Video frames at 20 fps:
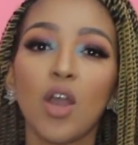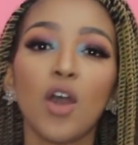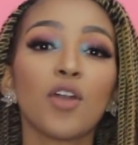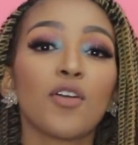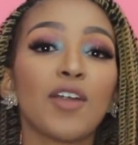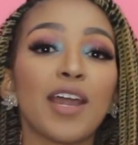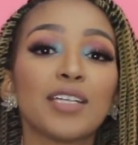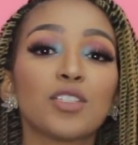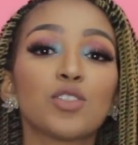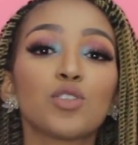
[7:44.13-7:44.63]
All
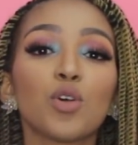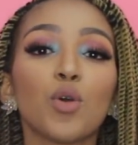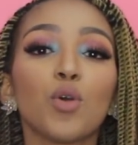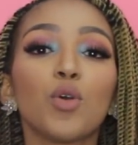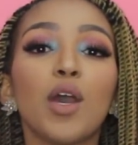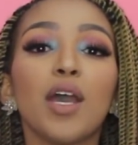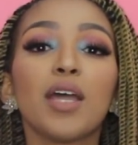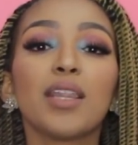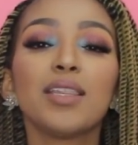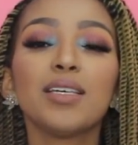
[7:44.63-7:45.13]
right.
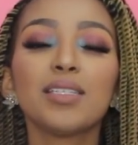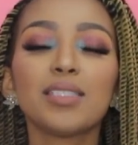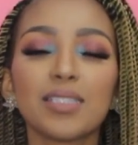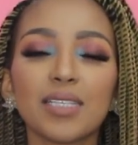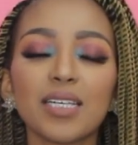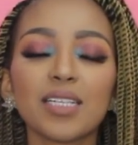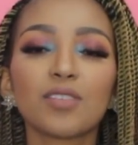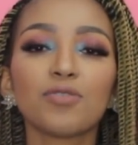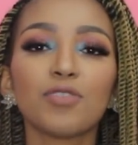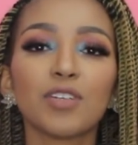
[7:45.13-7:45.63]
So this
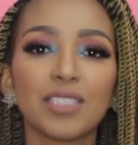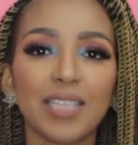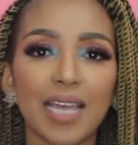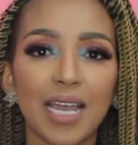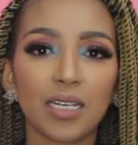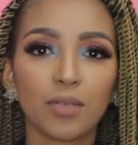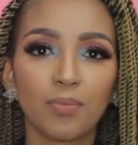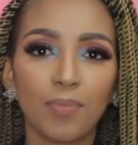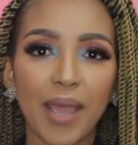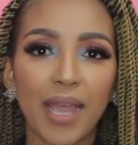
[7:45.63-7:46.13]
tit for
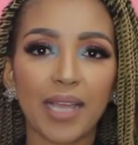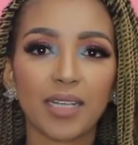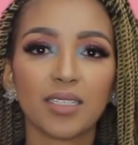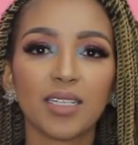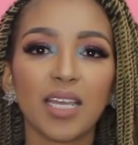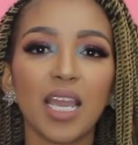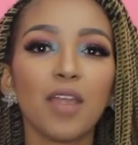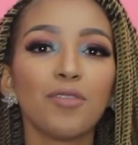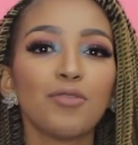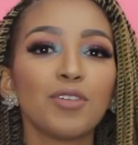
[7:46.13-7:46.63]
tat
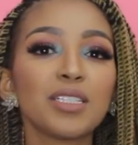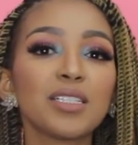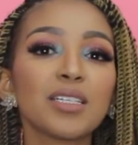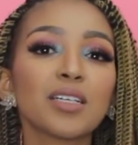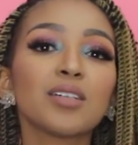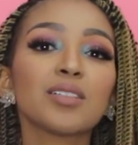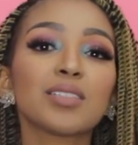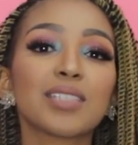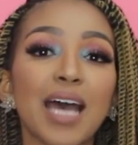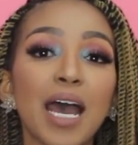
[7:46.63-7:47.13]
pact, every
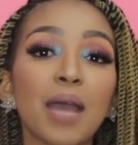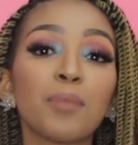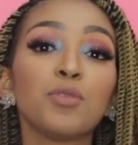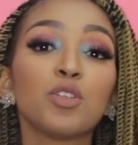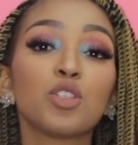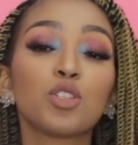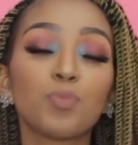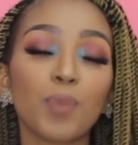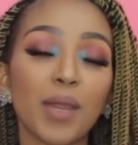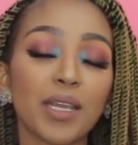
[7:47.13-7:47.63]
single time
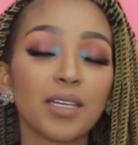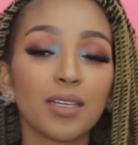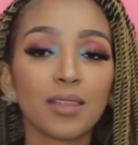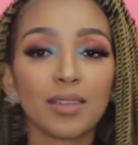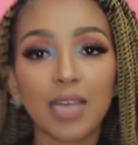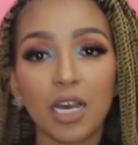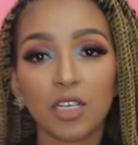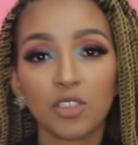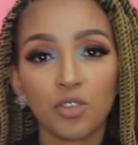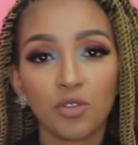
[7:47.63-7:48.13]
you spend
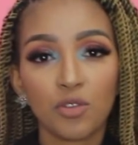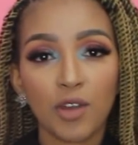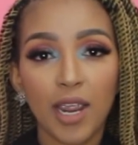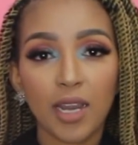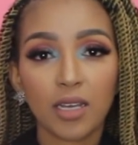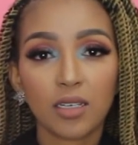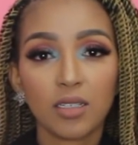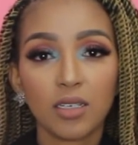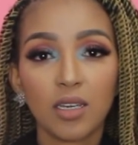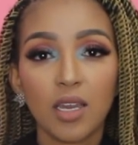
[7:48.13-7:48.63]
1,000
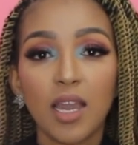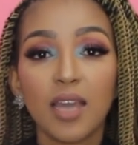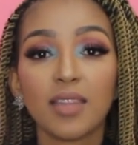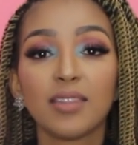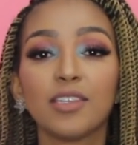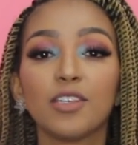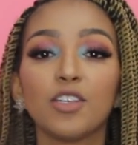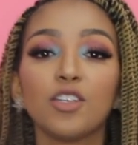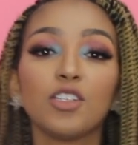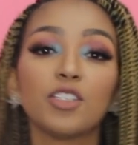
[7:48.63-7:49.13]
Rand,
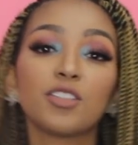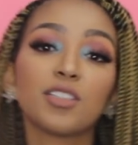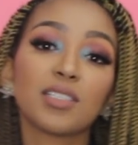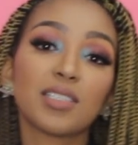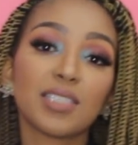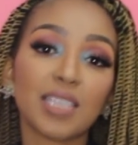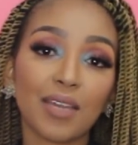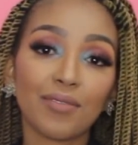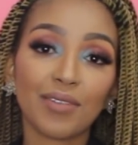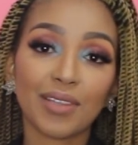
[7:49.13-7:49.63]
then you need to
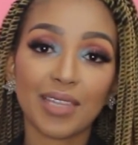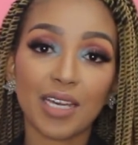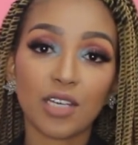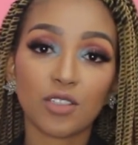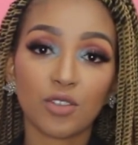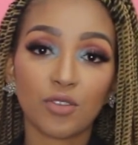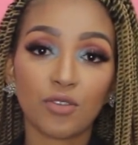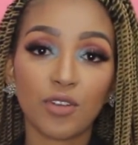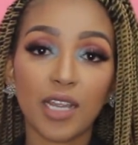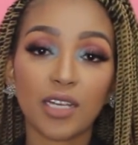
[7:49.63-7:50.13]
save
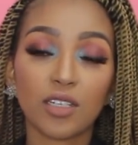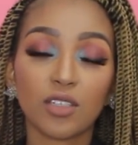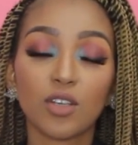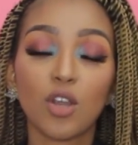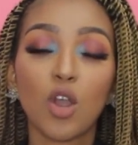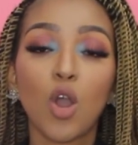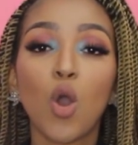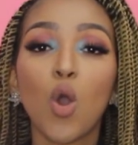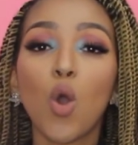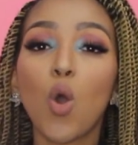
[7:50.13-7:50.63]
1,000 Rand.
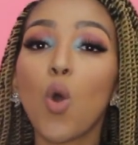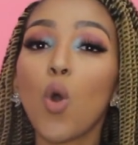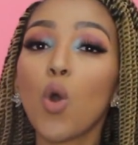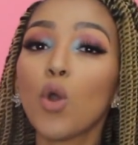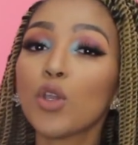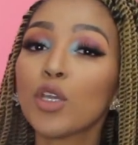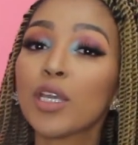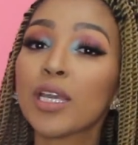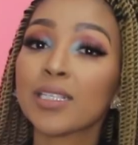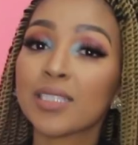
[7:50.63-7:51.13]

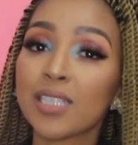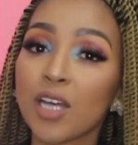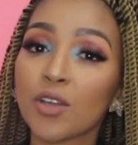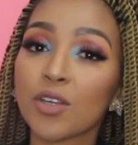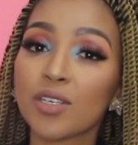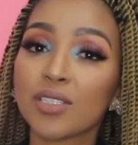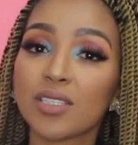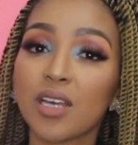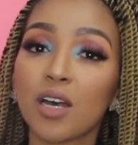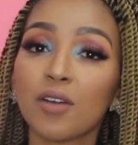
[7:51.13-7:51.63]
Or you can tell
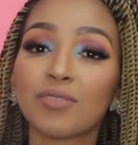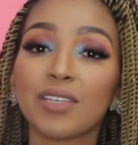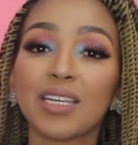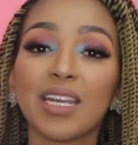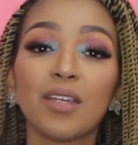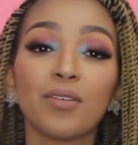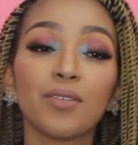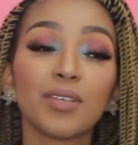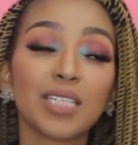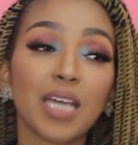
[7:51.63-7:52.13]
yourself that
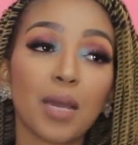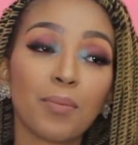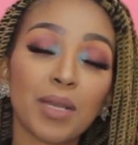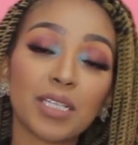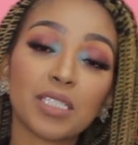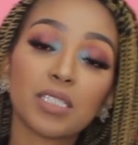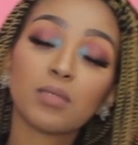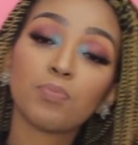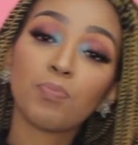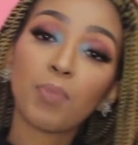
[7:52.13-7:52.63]
every time I
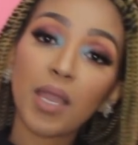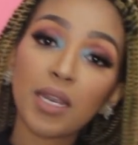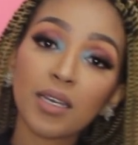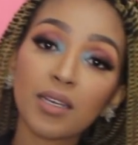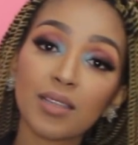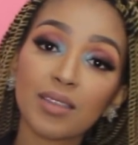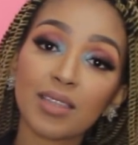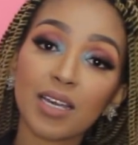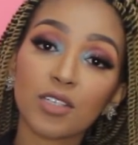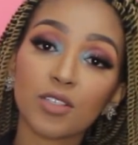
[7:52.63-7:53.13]

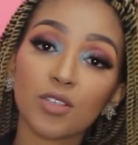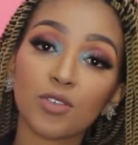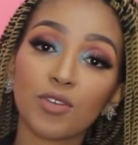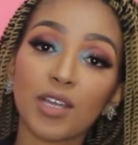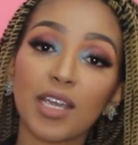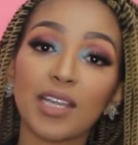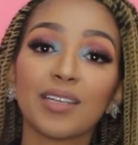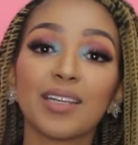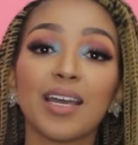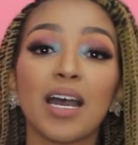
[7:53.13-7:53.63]
spend 1,000
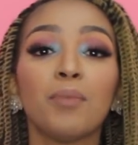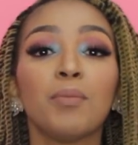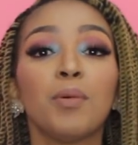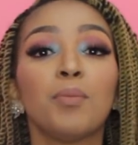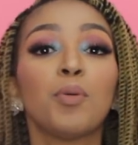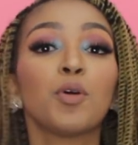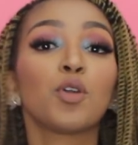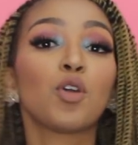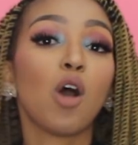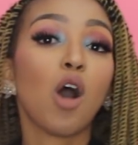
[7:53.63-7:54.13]
Rand, I'm
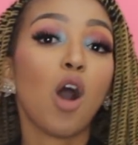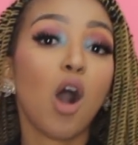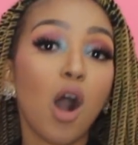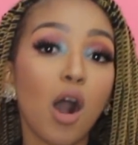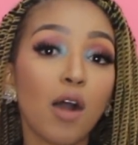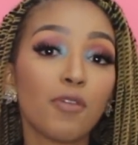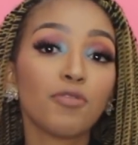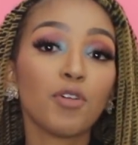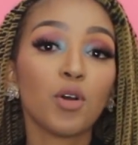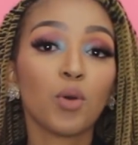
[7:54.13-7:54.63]
gonna put
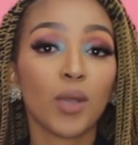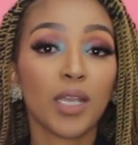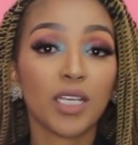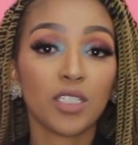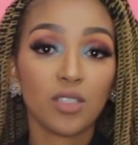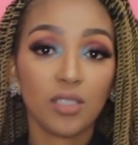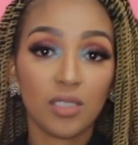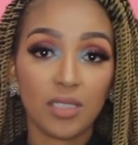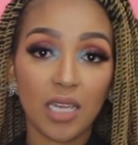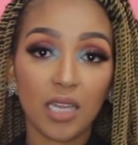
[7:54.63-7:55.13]
half away
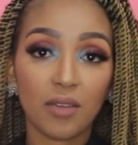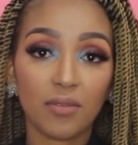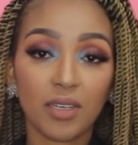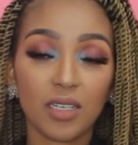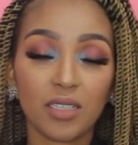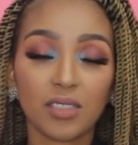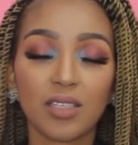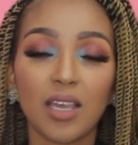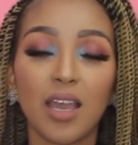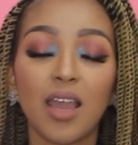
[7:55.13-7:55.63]
into
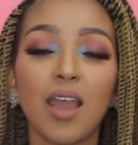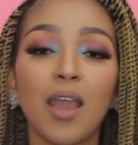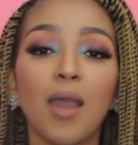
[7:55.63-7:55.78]
savings.